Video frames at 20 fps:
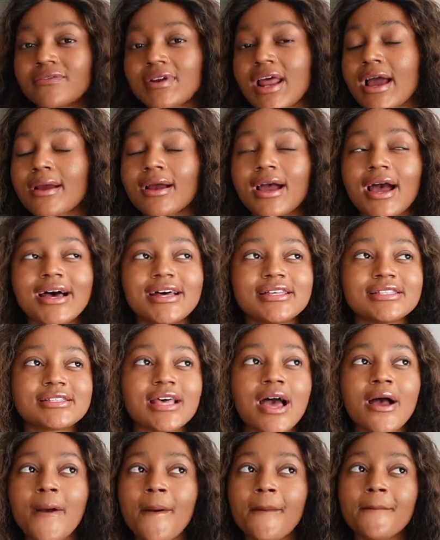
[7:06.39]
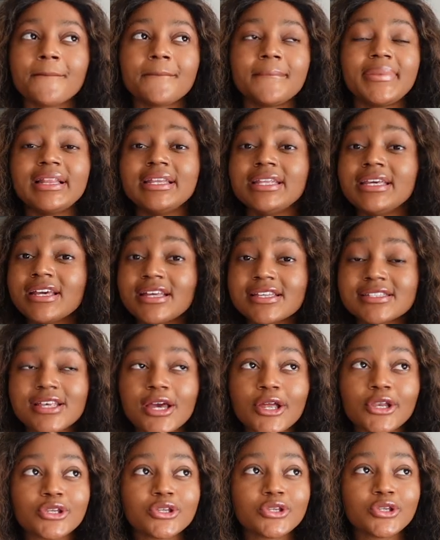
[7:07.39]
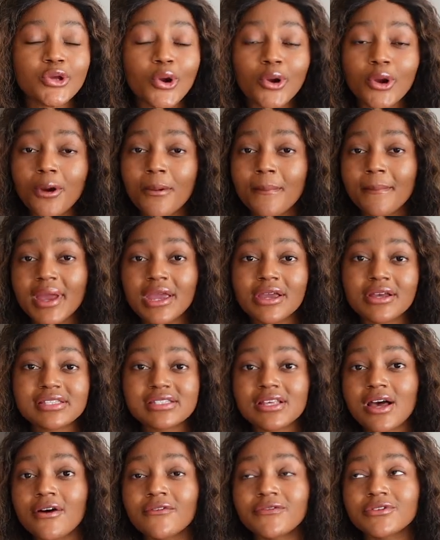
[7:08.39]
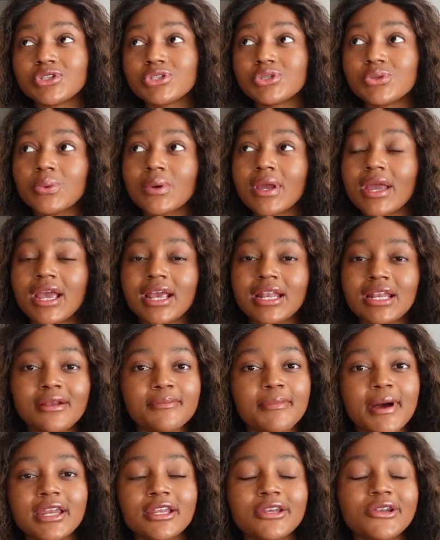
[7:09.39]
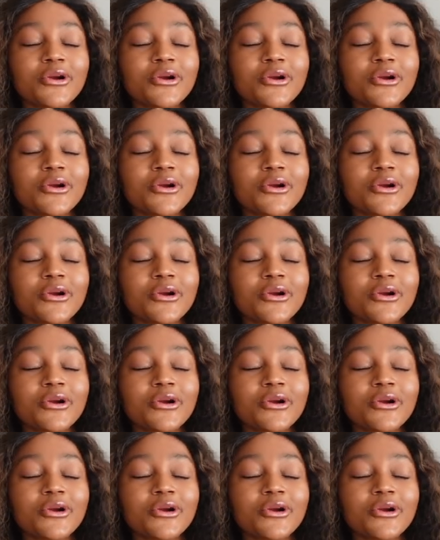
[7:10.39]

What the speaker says: Like, guys, please don't compare yourself to anybody.